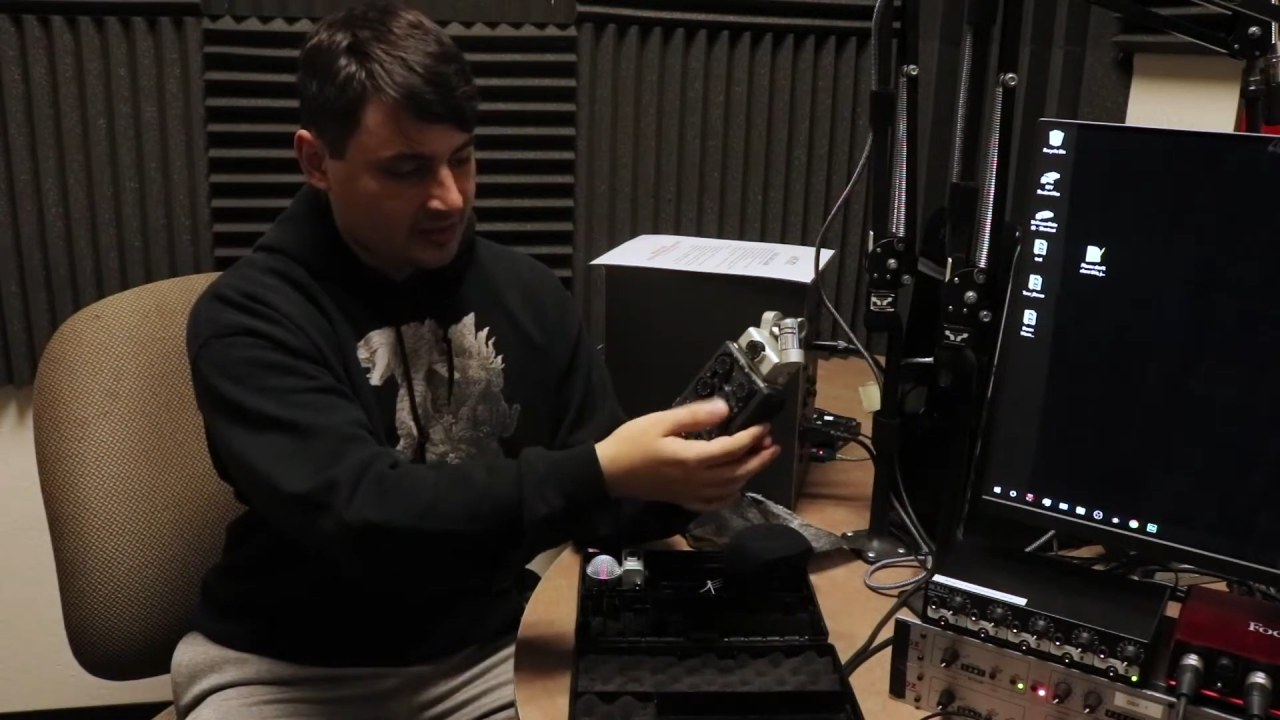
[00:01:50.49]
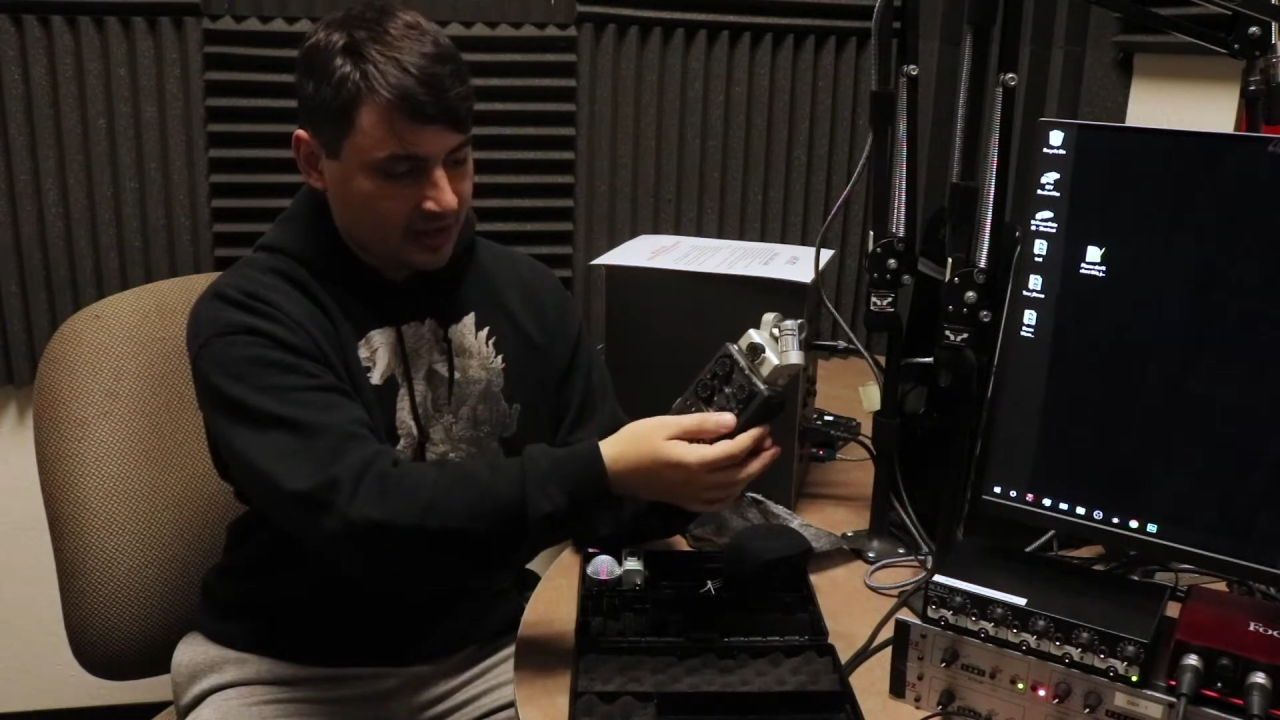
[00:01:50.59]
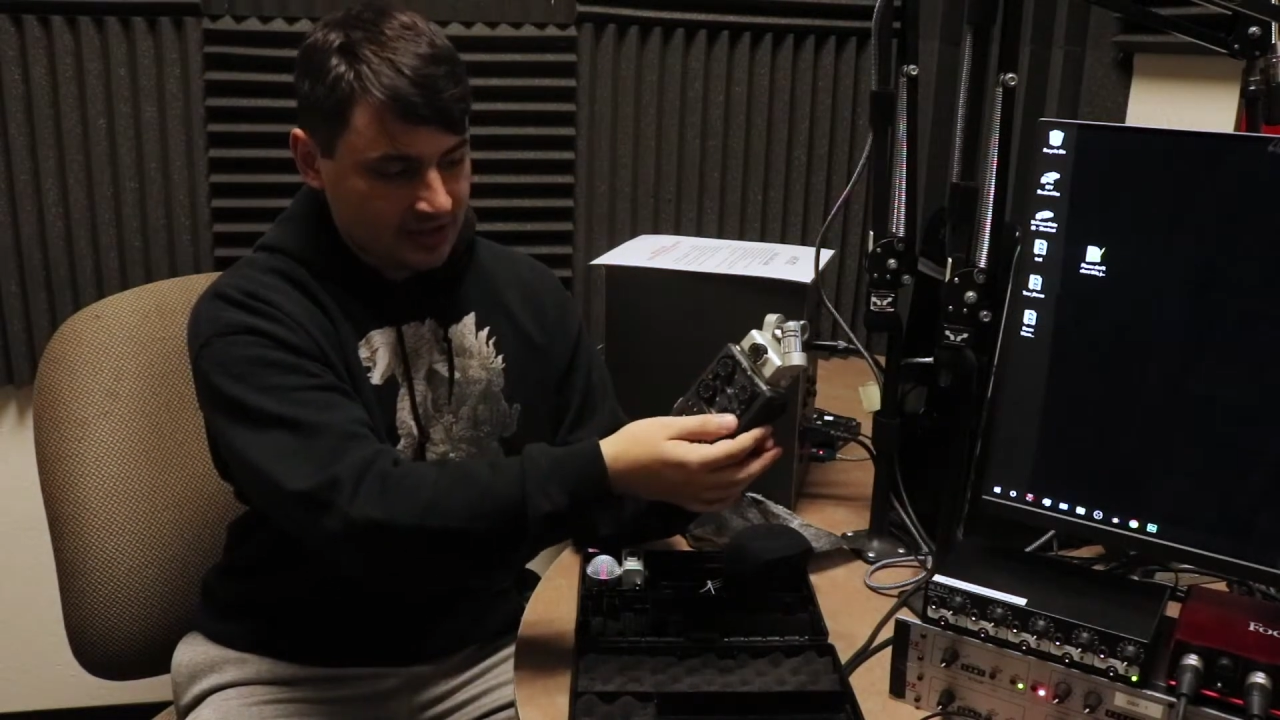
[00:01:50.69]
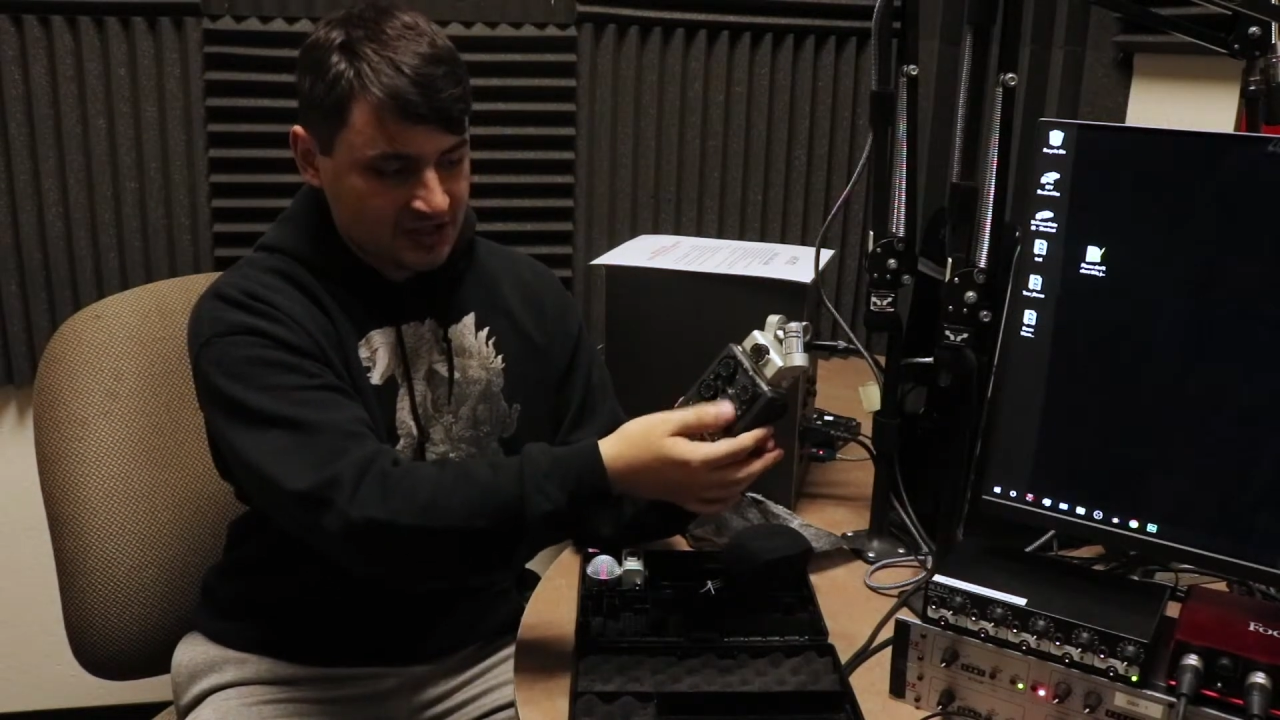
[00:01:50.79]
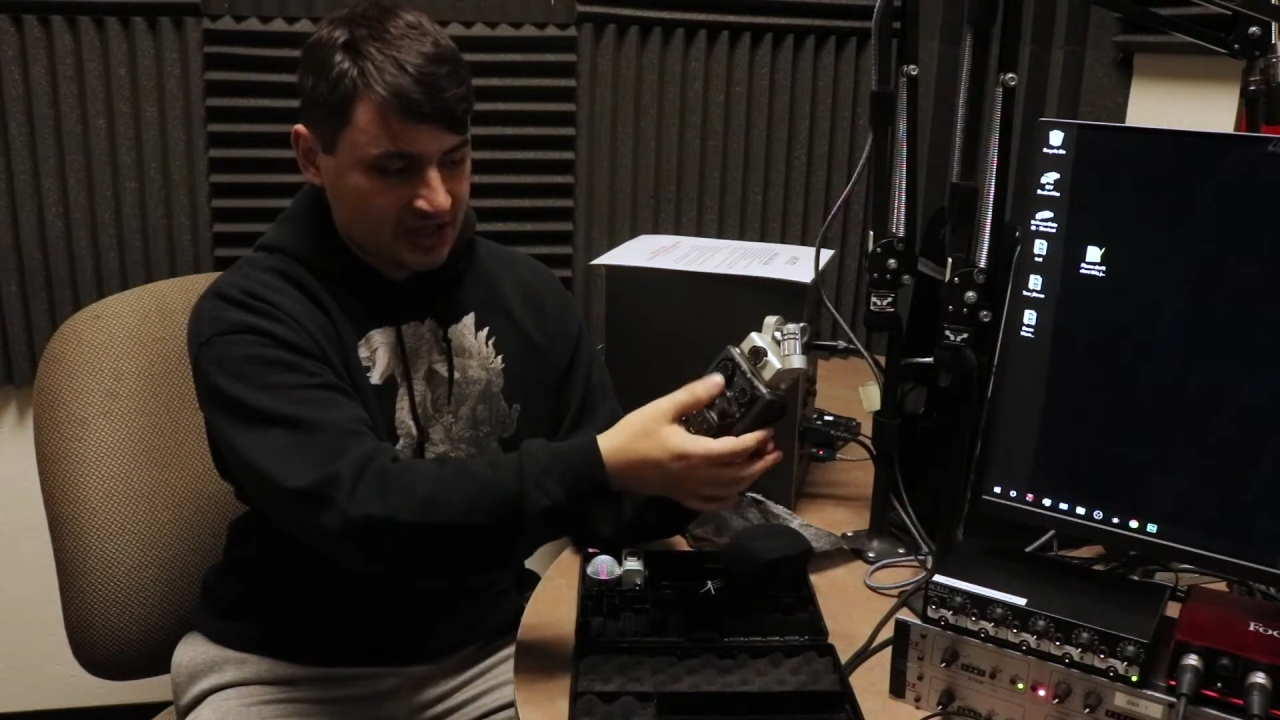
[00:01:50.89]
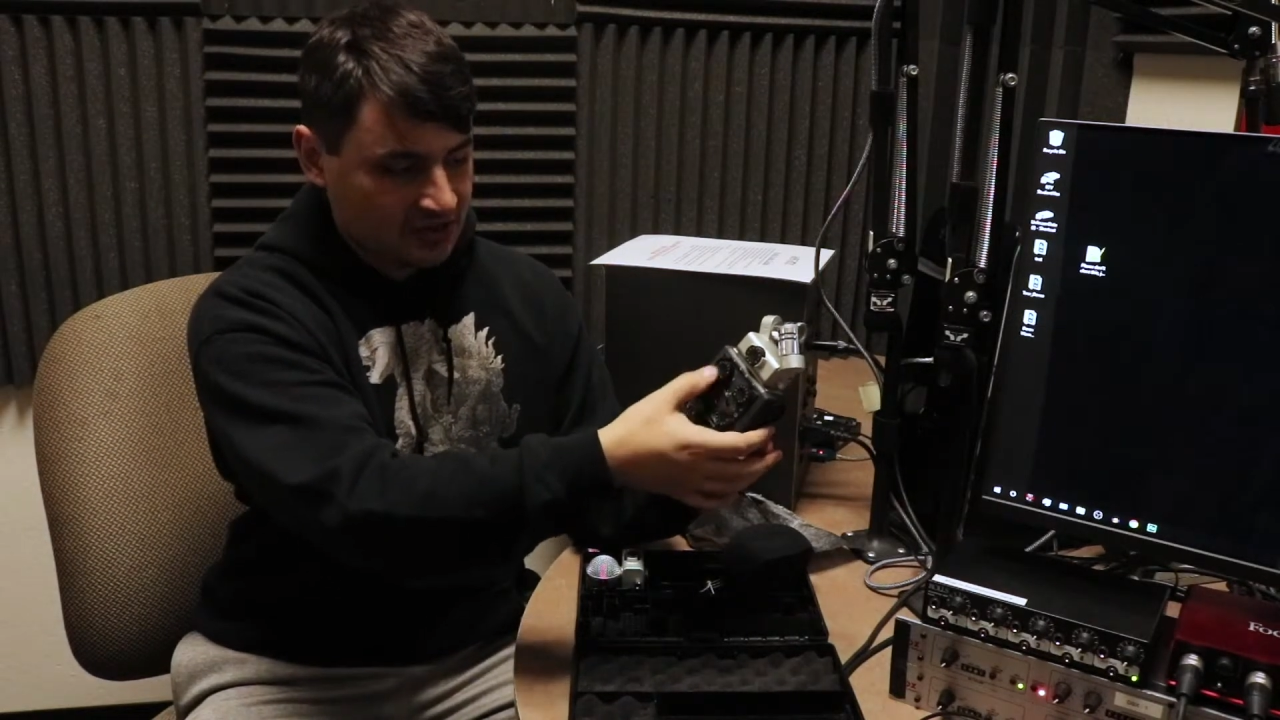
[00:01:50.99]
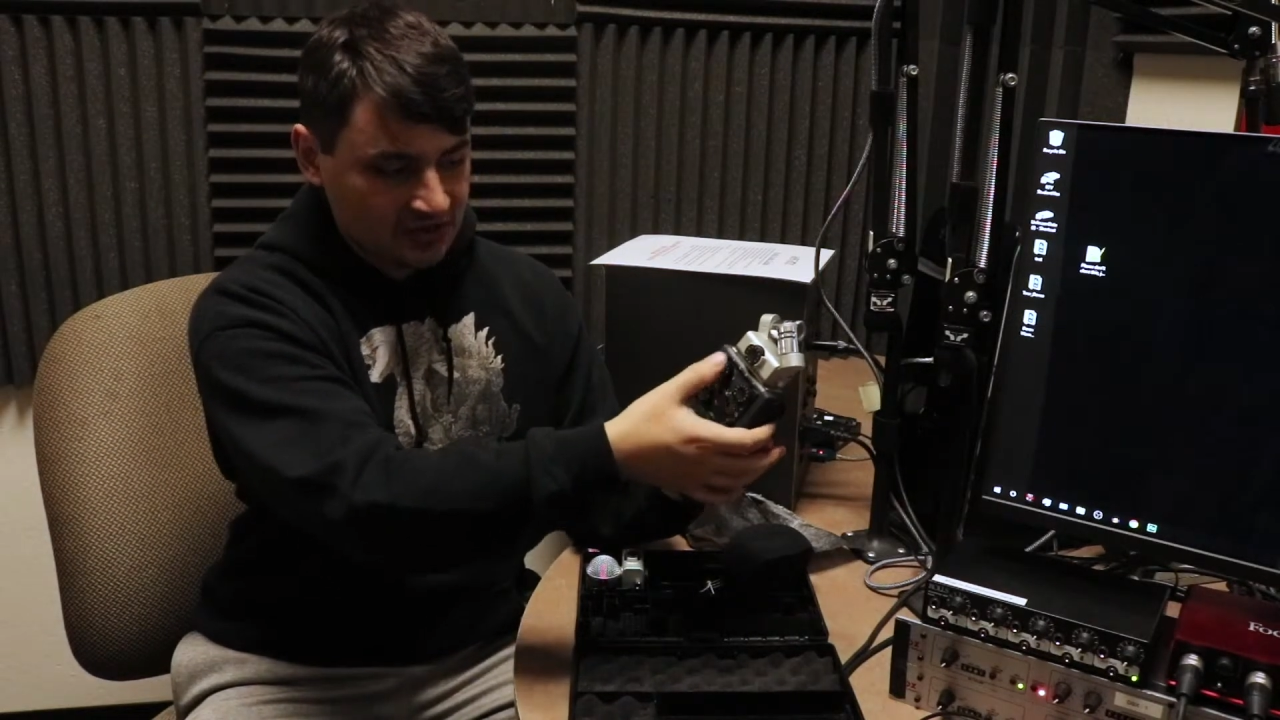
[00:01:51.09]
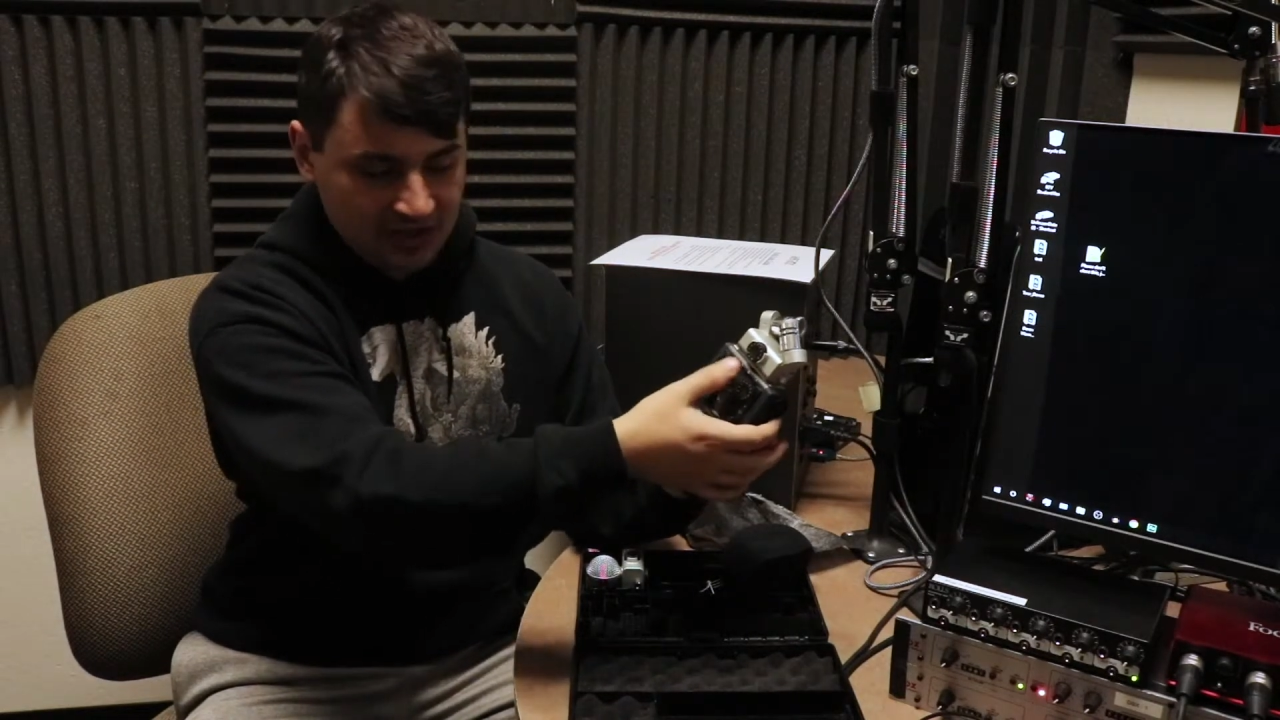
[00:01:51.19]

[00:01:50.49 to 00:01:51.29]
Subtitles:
right channels